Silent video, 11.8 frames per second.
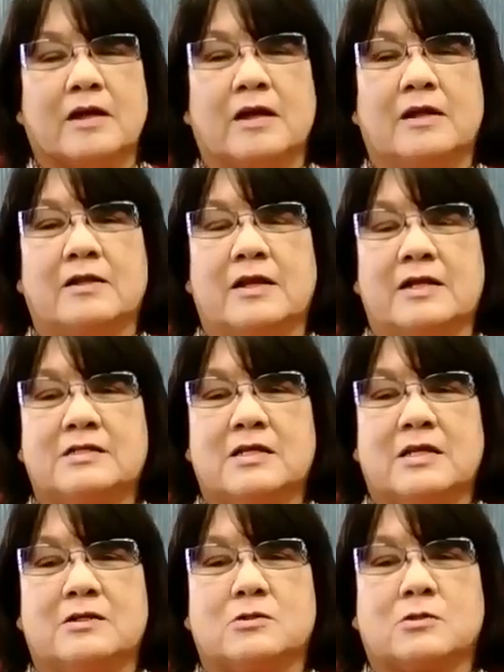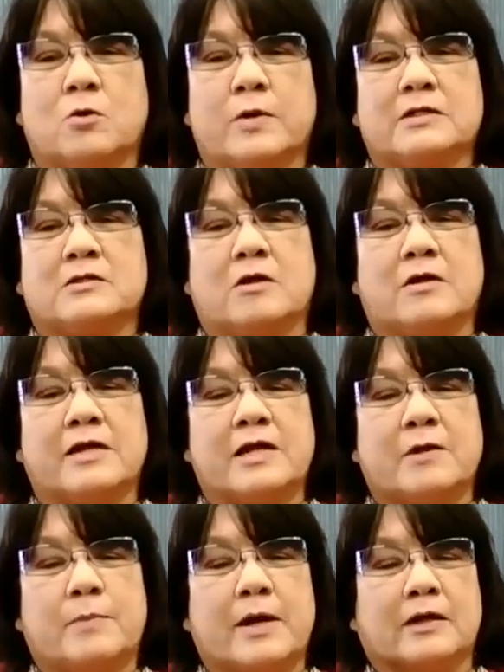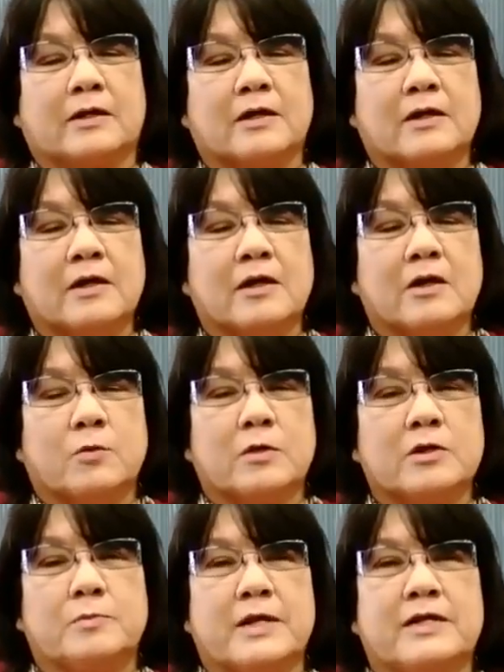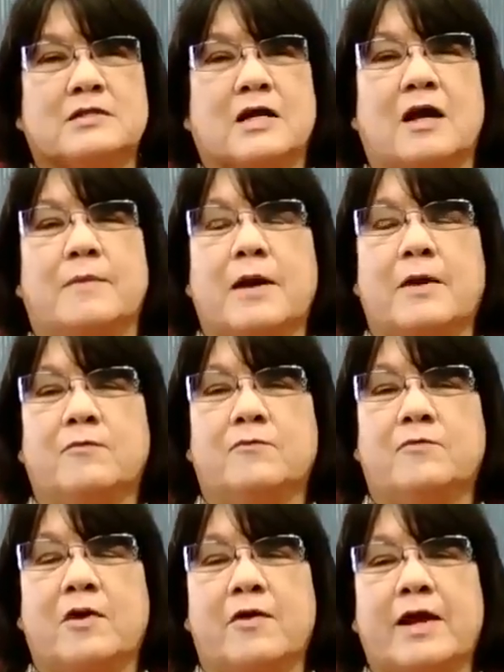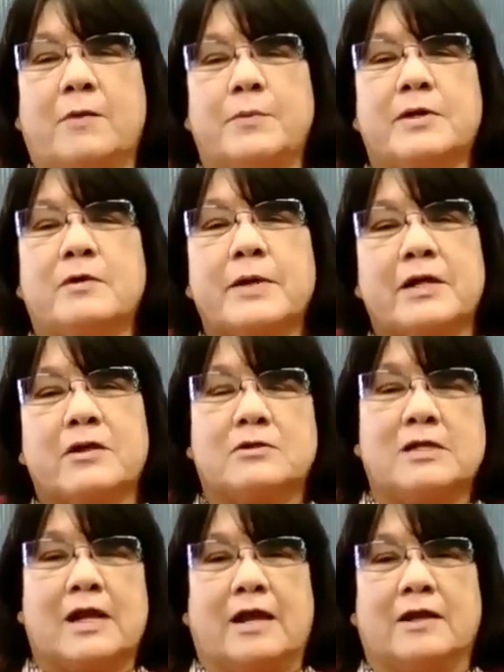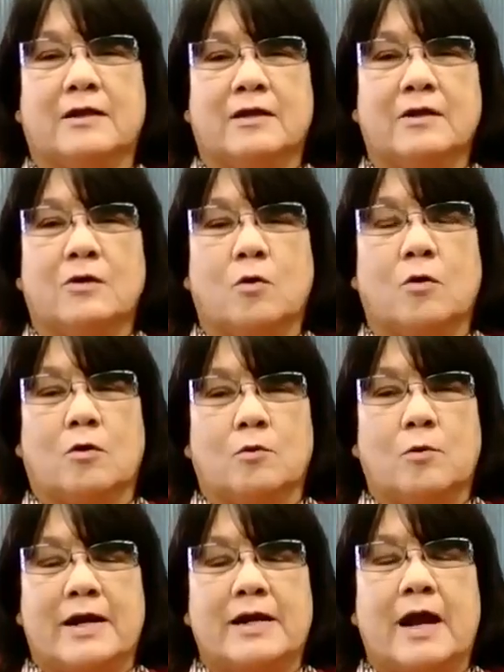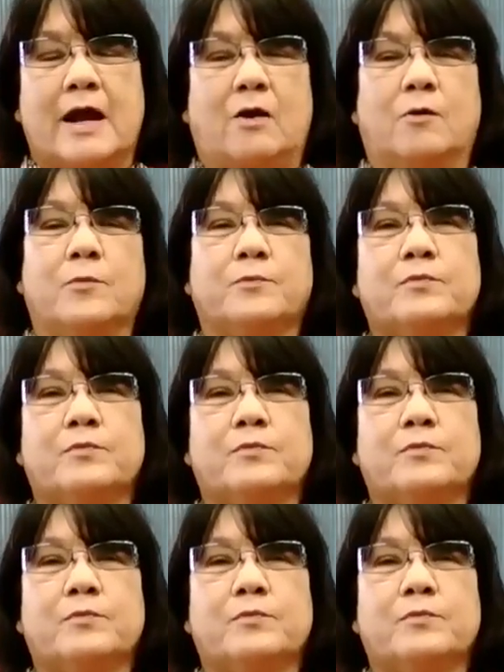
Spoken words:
And then I said, Skuit San Ninapek, which means I'm very happy to be here today, or right now.